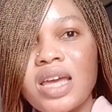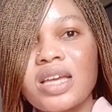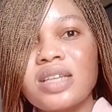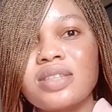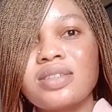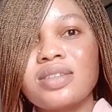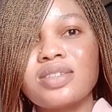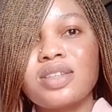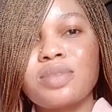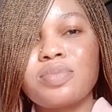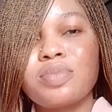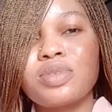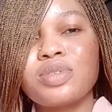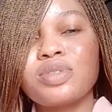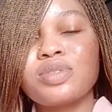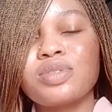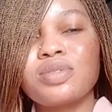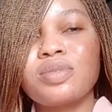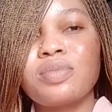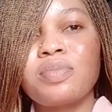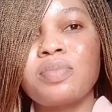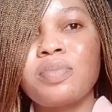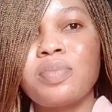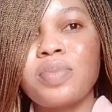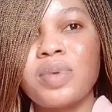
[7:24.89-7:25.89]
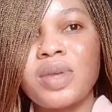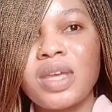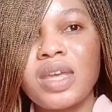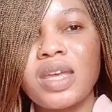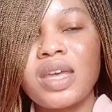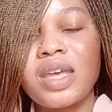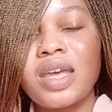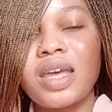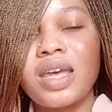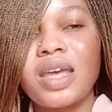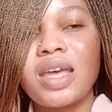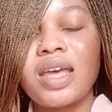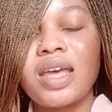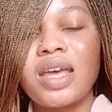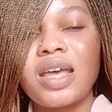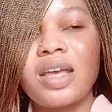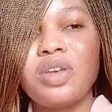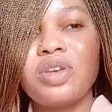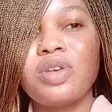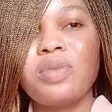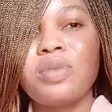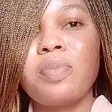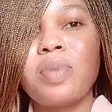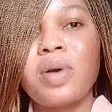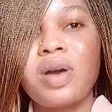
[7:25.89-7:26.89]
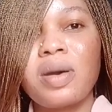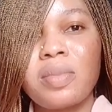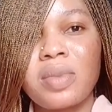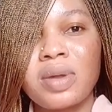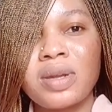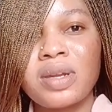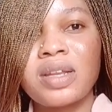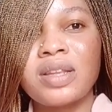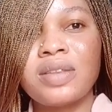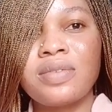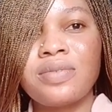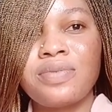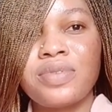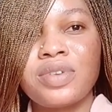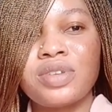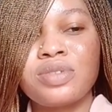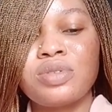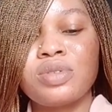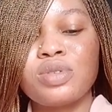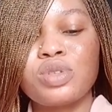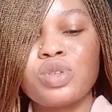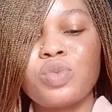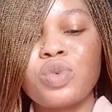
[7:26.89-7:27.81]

it's not supposed to be your permanent face cream.